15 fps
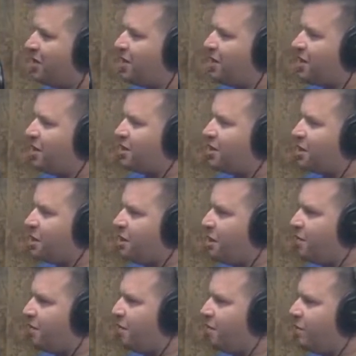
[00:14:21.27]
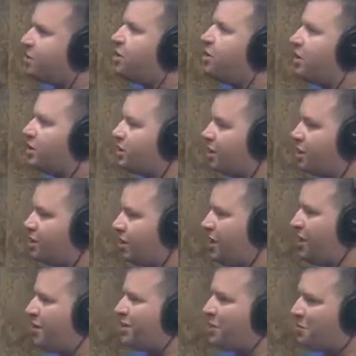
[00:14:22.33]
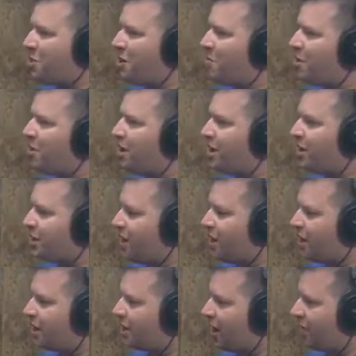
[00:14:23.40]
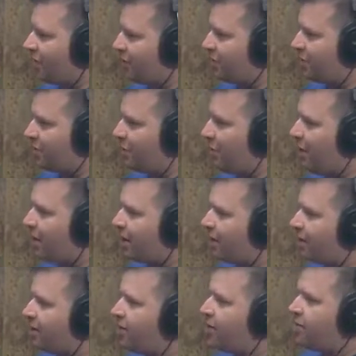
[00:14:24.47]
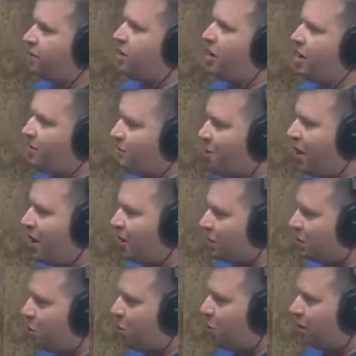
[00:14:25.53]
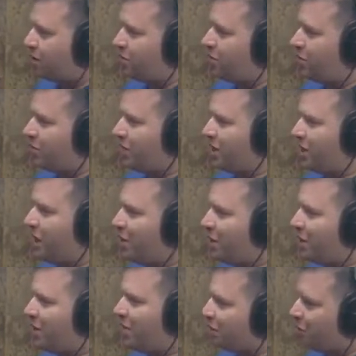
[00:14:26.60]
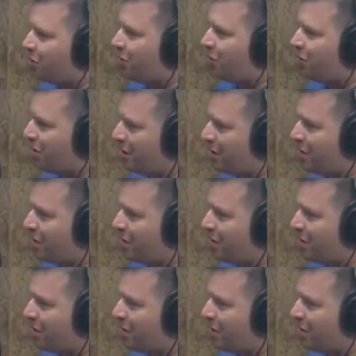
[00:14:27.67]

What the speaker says: Because people. So here's the problem. Is that because I'm a medic. So I have medic stories, and people say I want to hear a story, and then I tell them